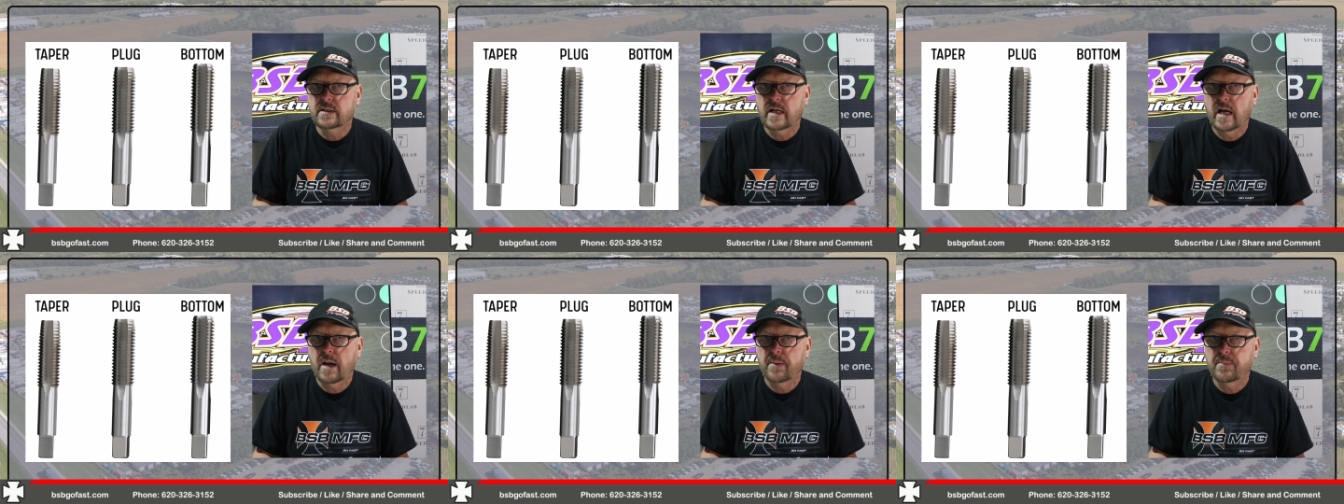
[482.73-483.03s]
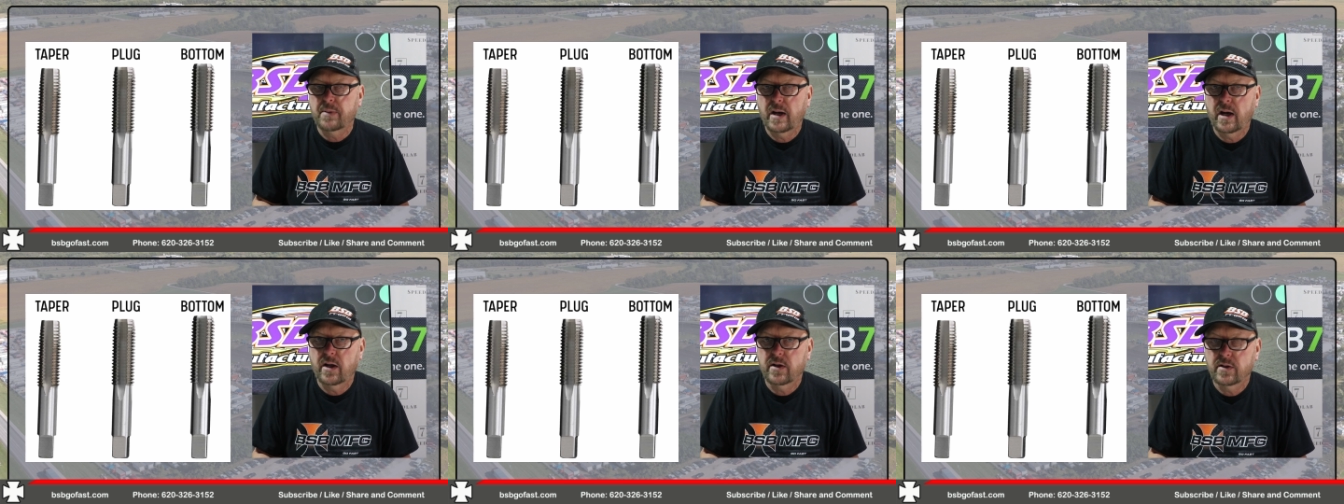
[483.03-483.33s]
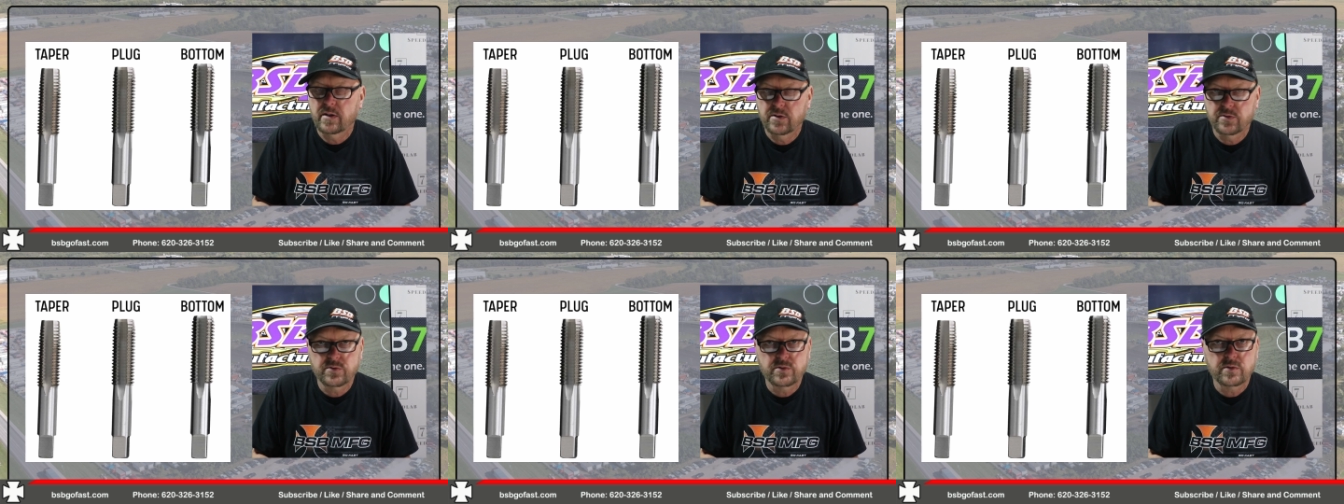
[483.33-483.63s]
tap
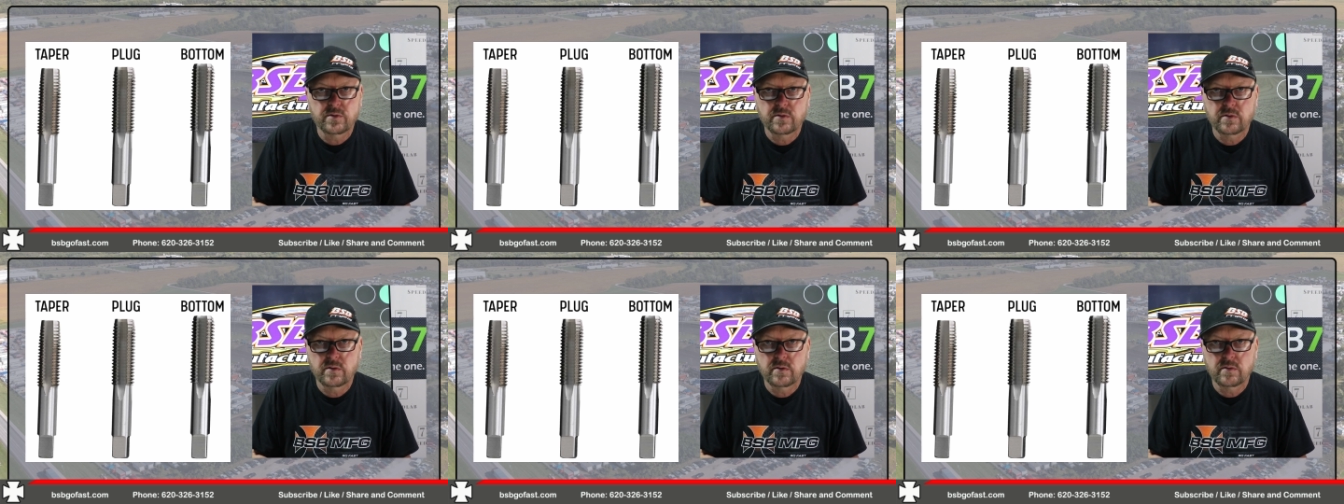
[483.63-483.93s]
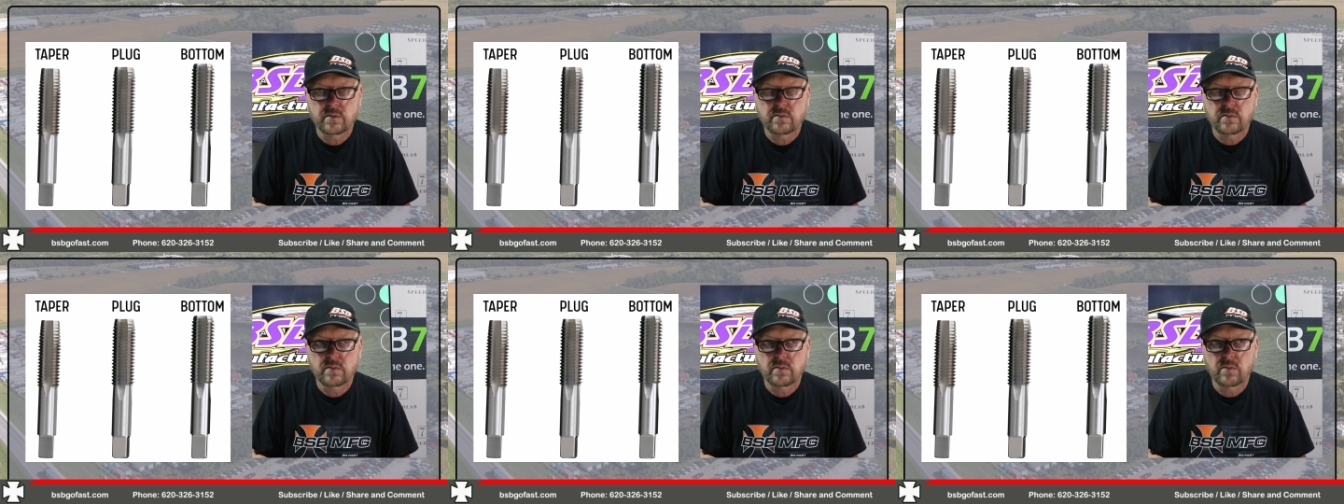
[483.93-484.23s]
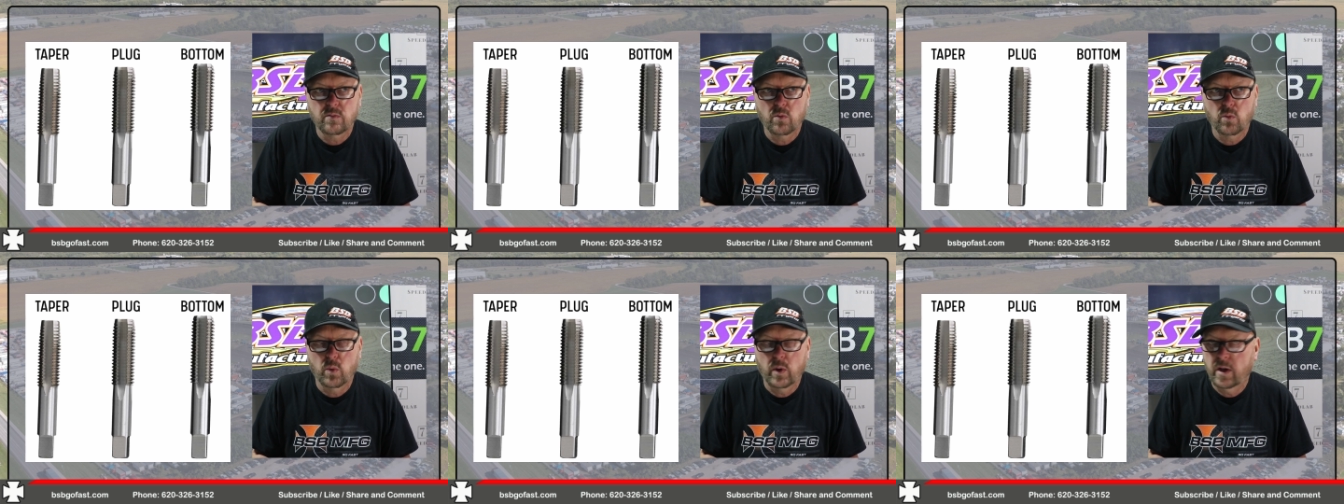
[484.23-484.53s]
out is
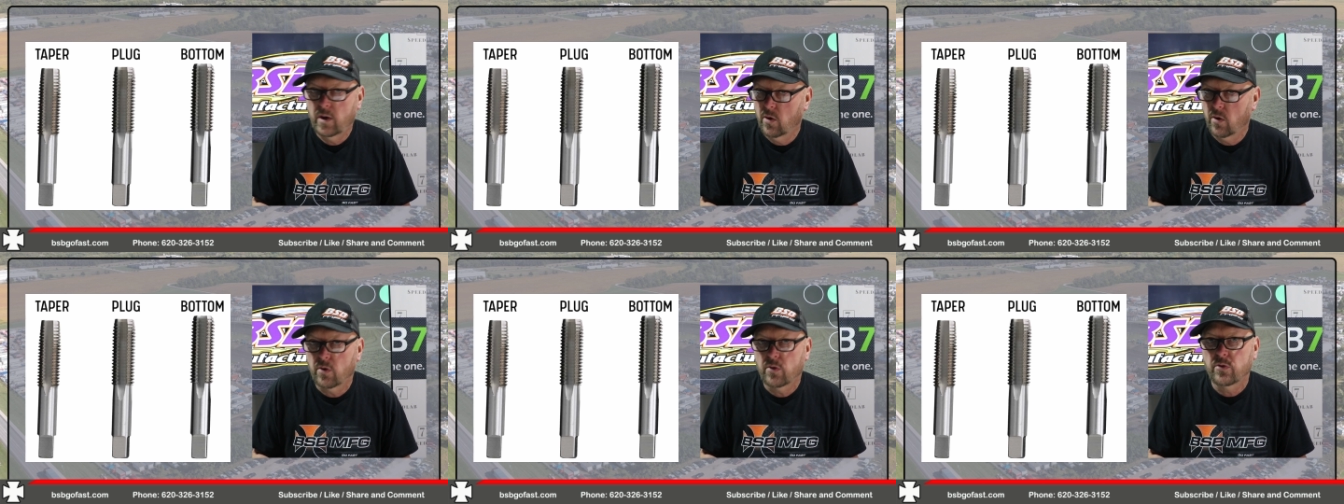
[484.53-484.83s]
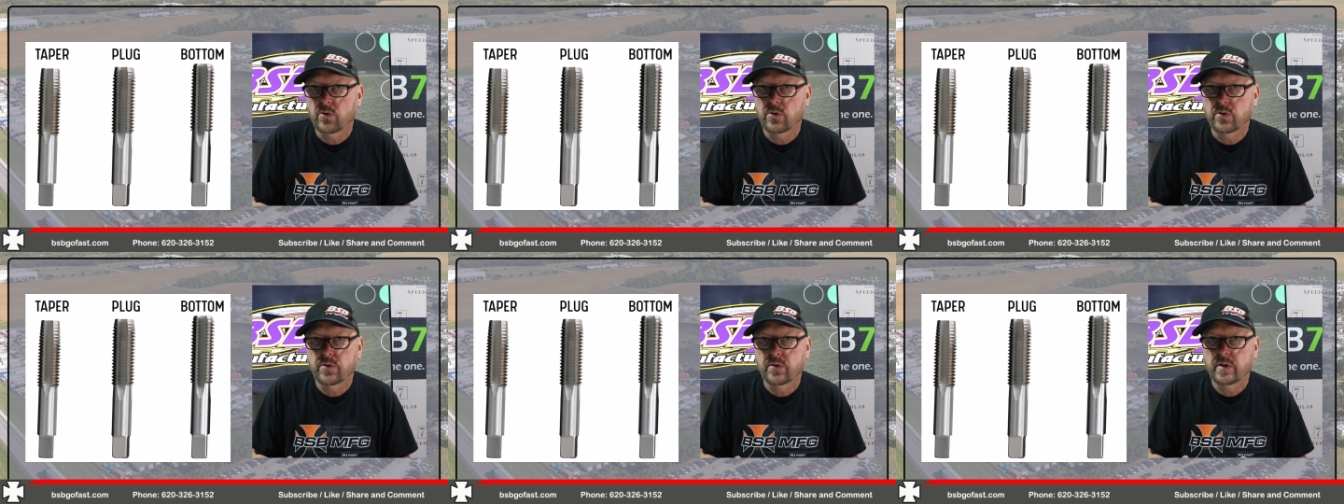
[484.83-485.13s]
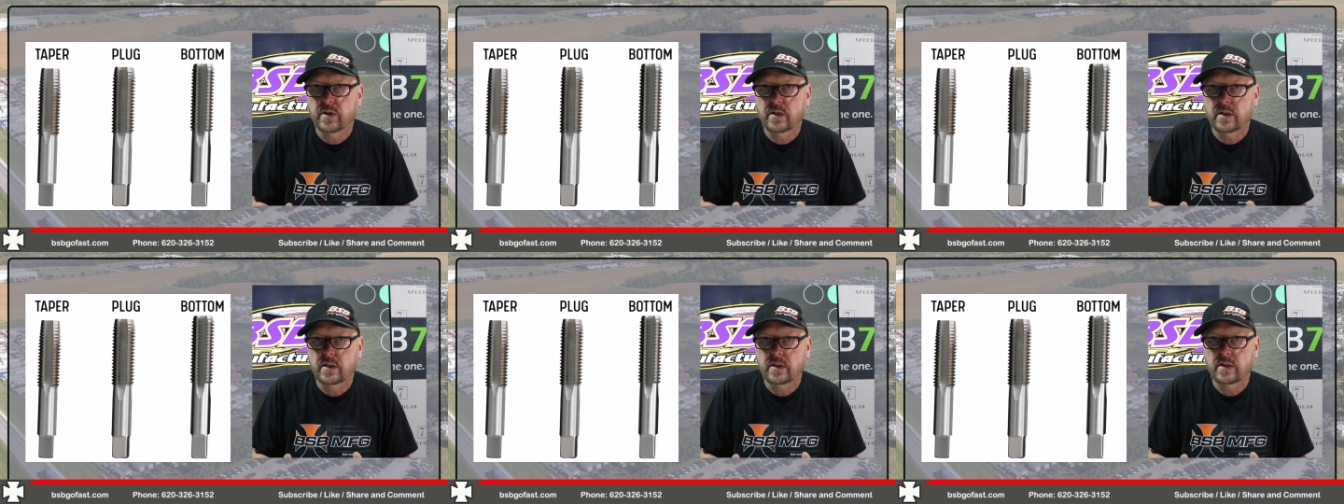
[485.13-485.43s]
way harder
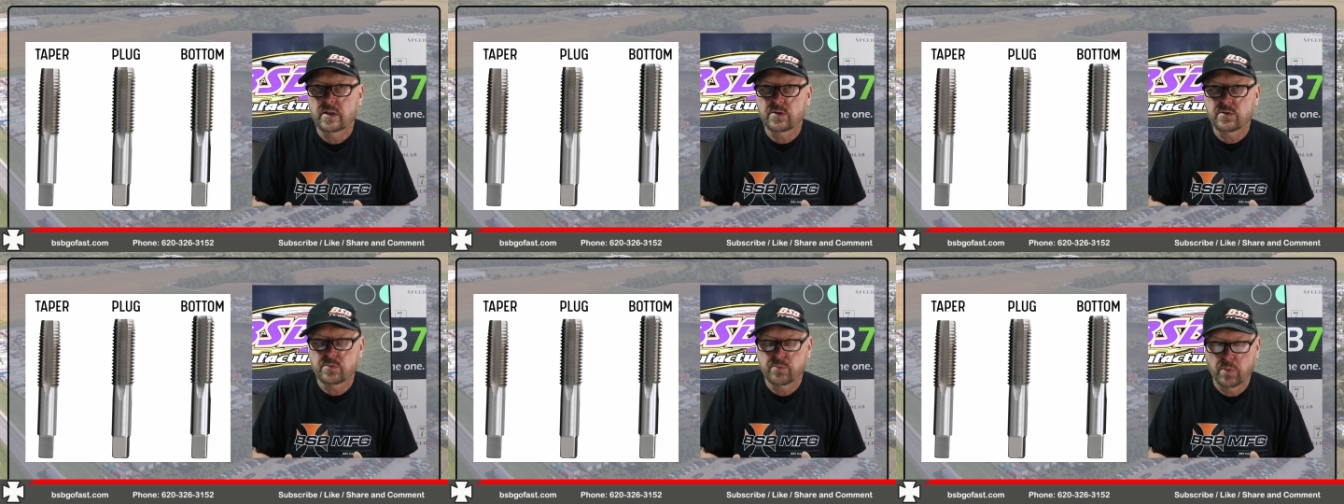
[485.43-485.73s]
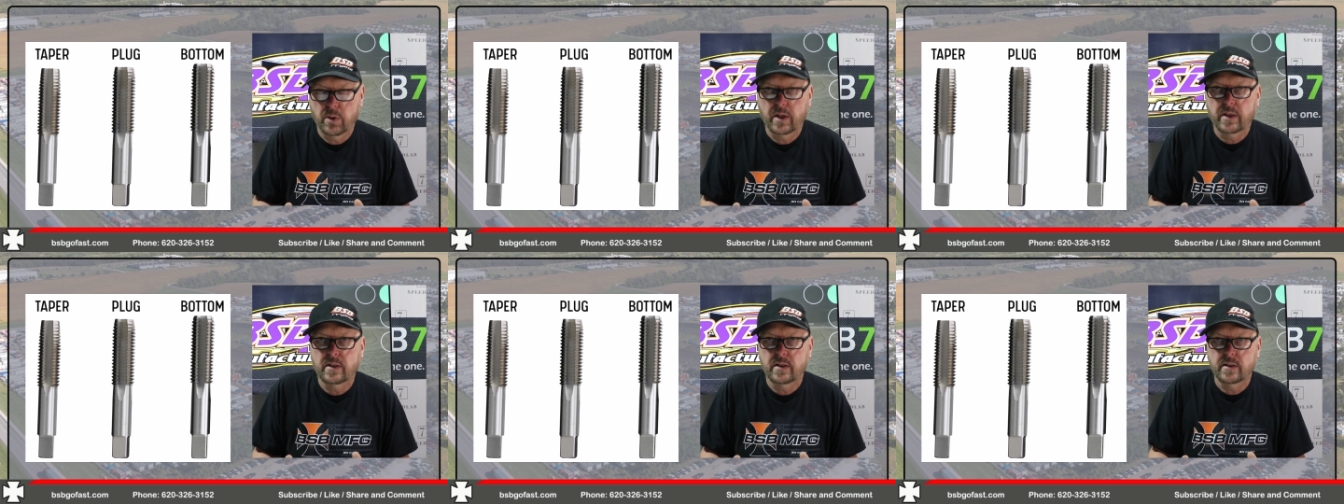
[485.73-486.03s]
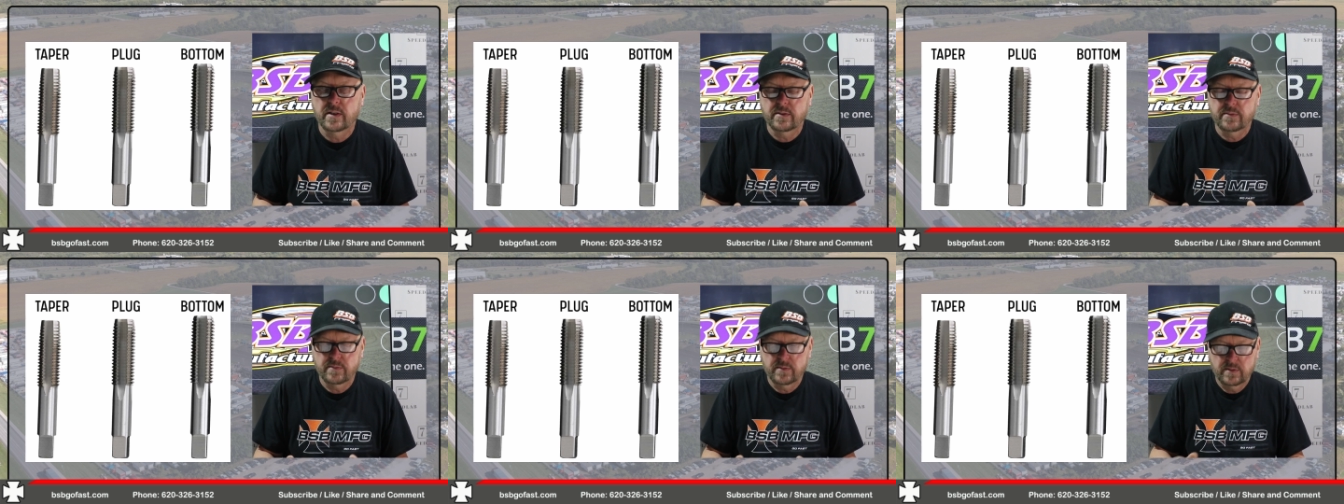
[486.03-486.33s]
than it is
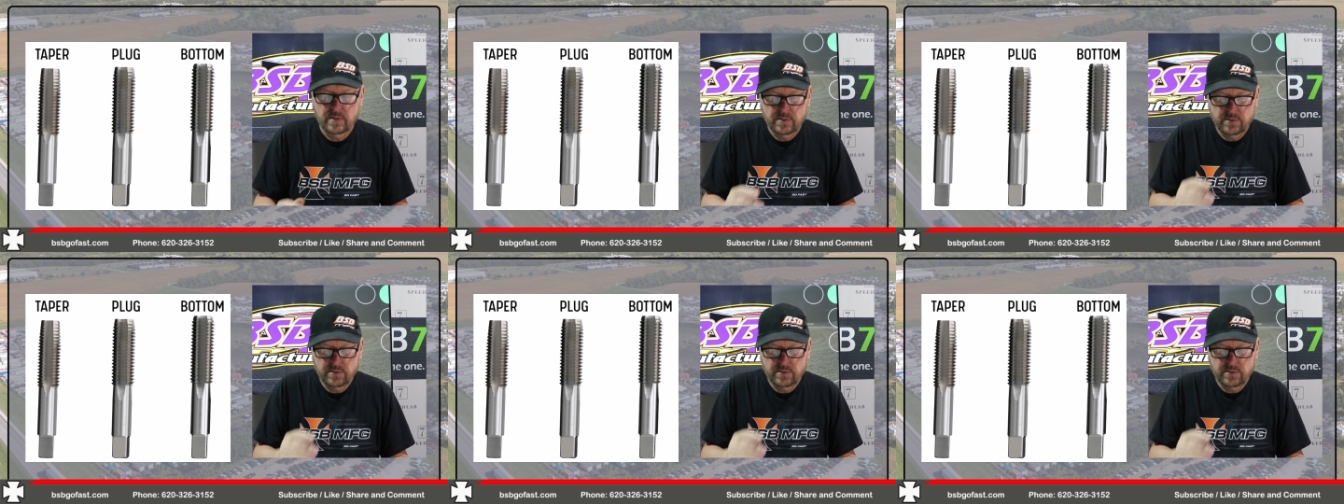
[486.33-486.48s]
breaking it.